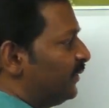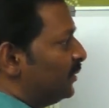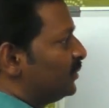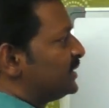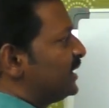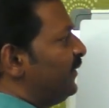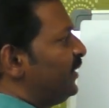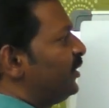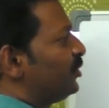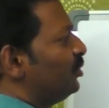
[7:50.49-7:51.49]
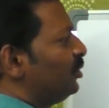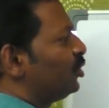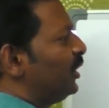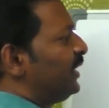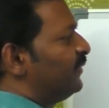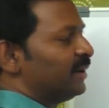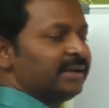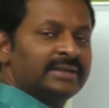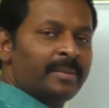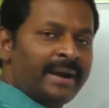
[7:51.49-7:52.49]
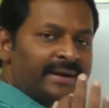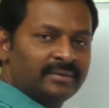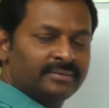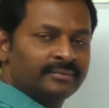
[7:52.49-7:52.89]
72 21 in the mind